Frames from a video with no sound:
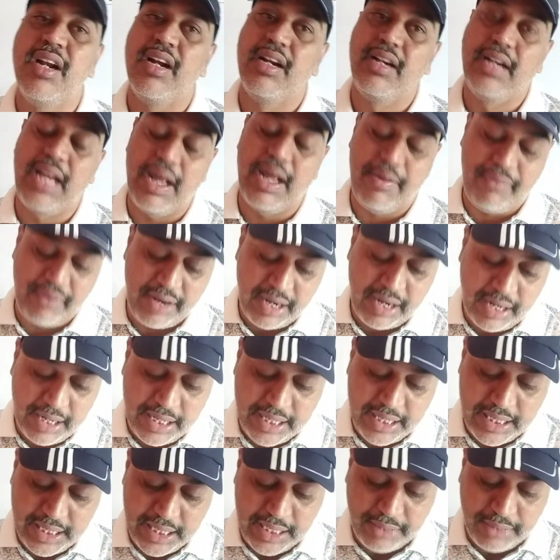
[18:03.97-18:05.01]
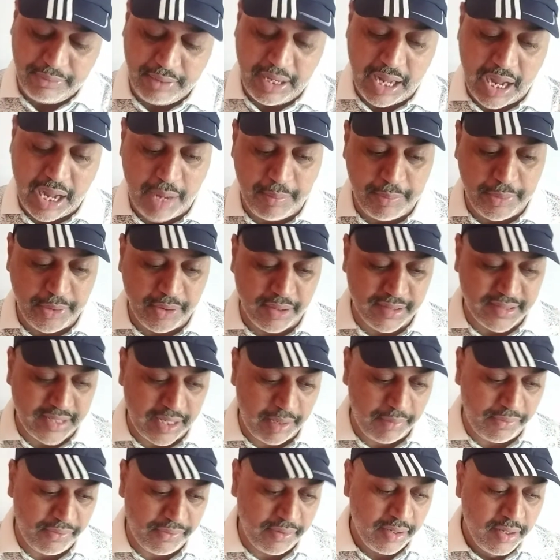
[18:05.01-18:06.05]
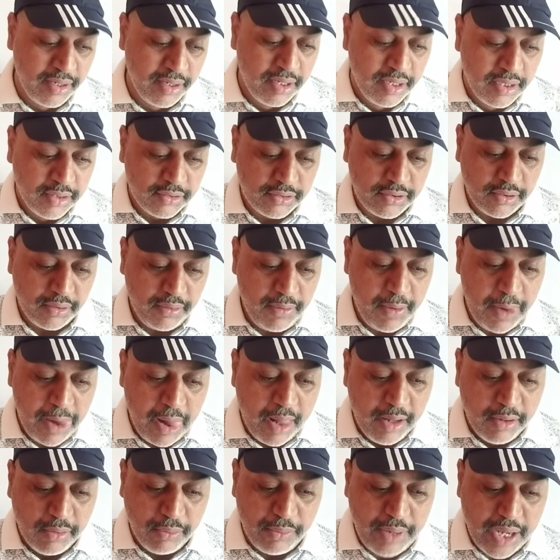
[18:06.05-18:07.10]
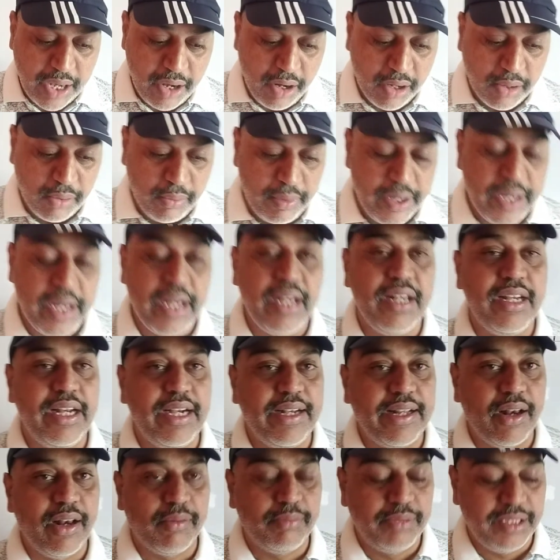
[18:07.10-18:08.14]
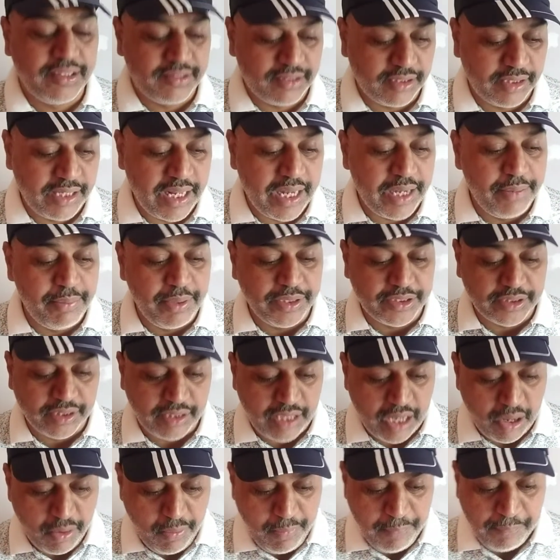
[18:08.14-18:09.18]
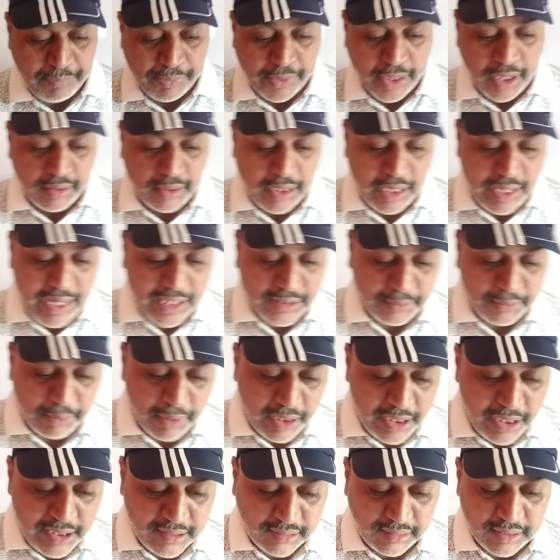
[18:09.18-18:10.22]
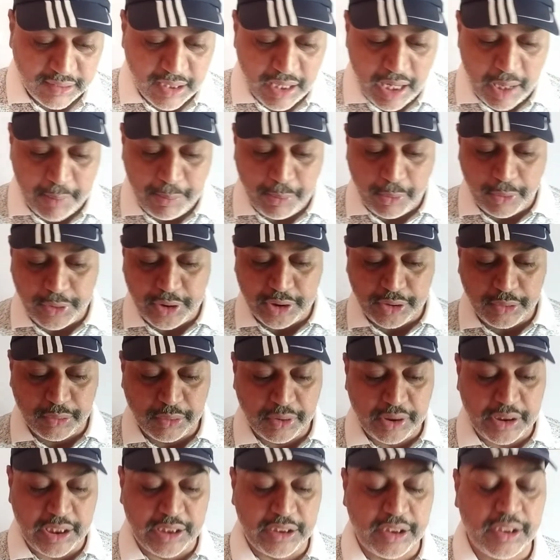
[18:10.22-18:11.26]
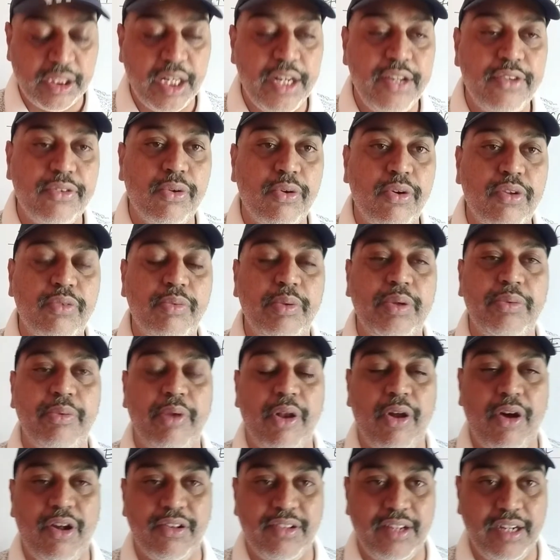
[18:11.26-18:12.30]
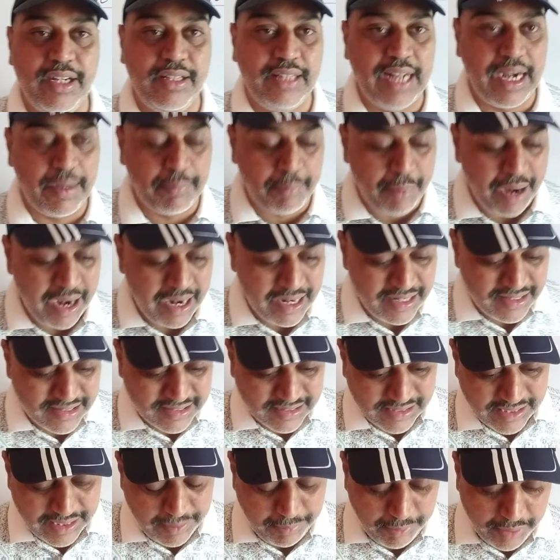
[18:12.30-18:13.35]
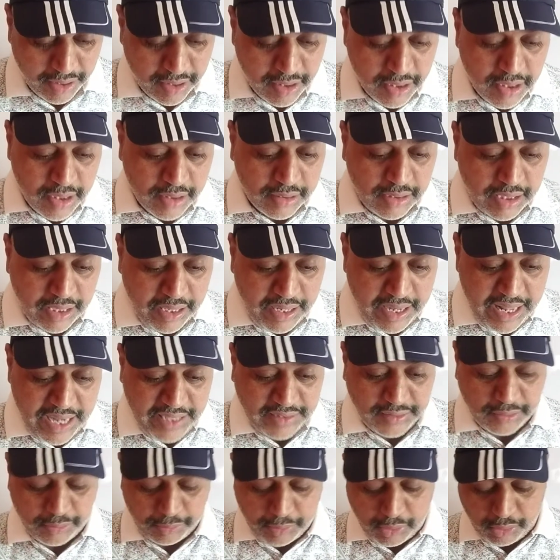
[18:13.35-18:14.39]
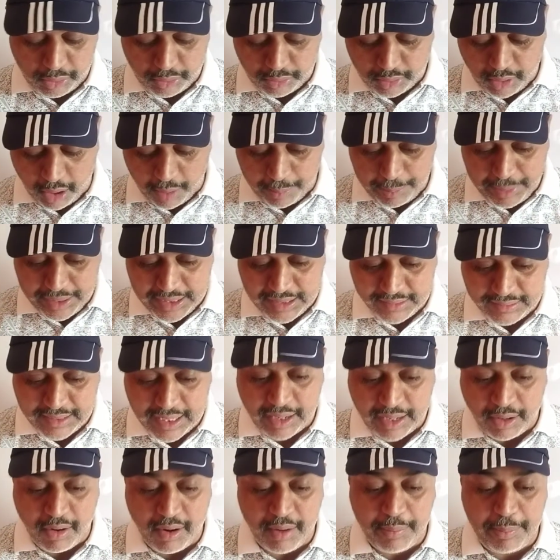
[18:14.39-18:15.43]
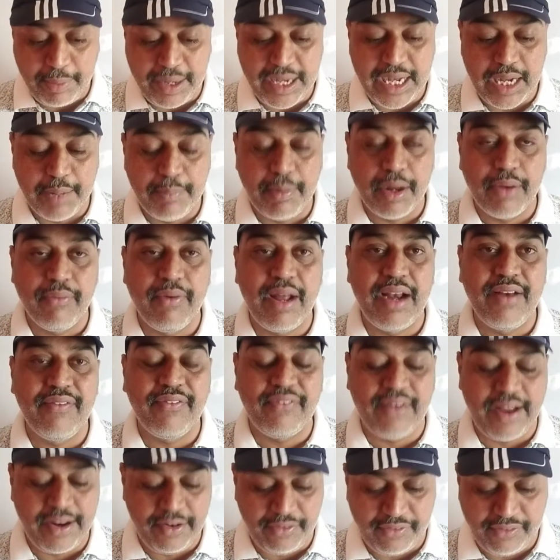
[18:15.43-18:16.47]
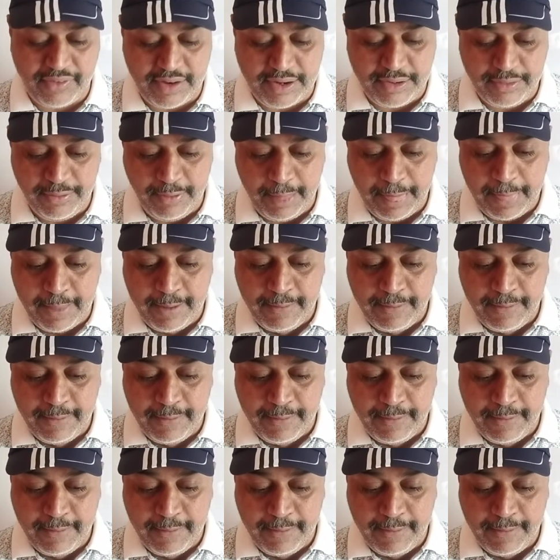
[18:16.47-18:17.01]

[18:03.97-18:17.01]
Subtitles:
Definitely it will harm yourself. So we are not going in detail of this derivation now. The next one, listener approaching to stationary source with velocity, that part is skipped. The next topic is there on page number 155.